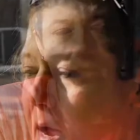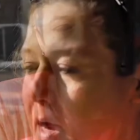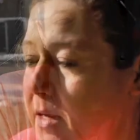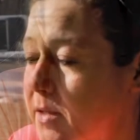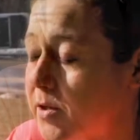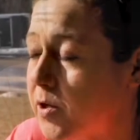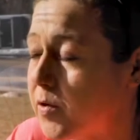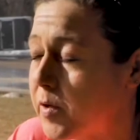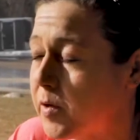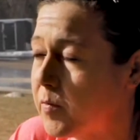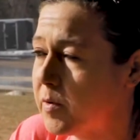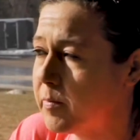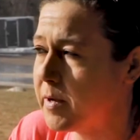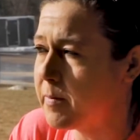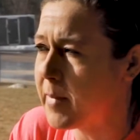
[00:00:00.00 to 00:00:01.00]
I literally
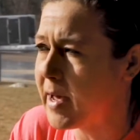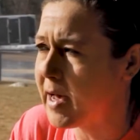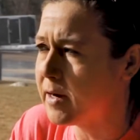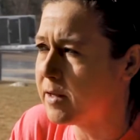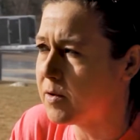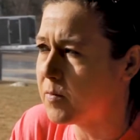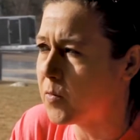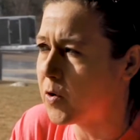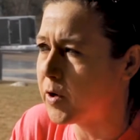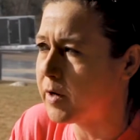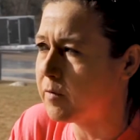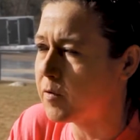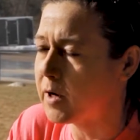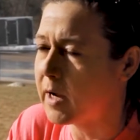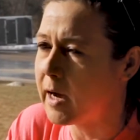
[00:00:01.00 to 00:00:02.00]
would be mad in the morning
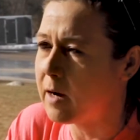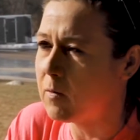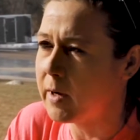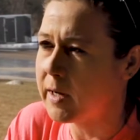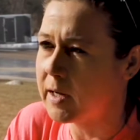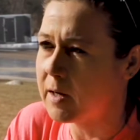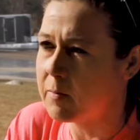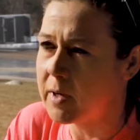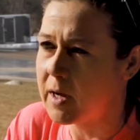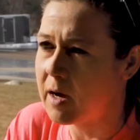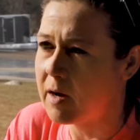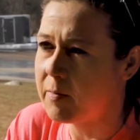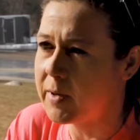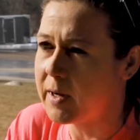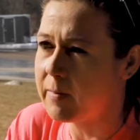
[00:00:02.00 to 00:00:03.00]
for God waking me
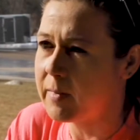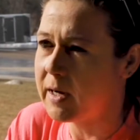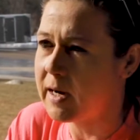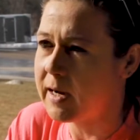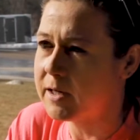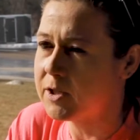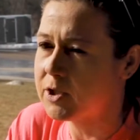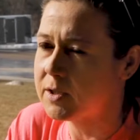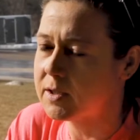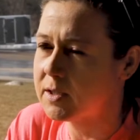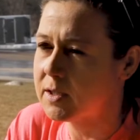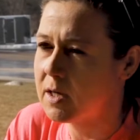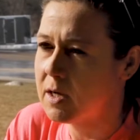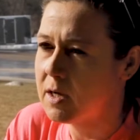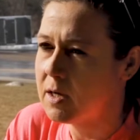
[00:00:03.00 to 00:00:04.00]
up. I mean, I
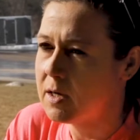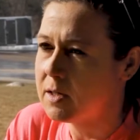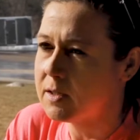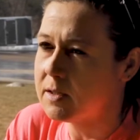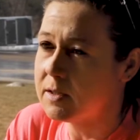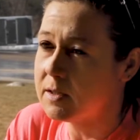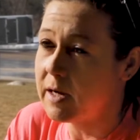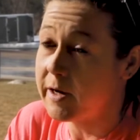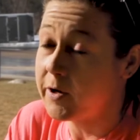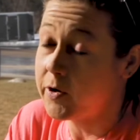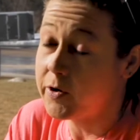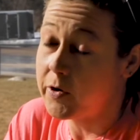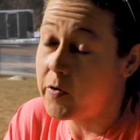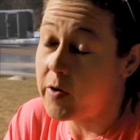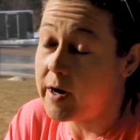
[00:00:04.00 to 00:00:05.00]

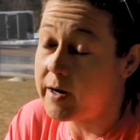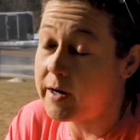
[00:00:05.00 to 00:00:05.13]
couldn't go on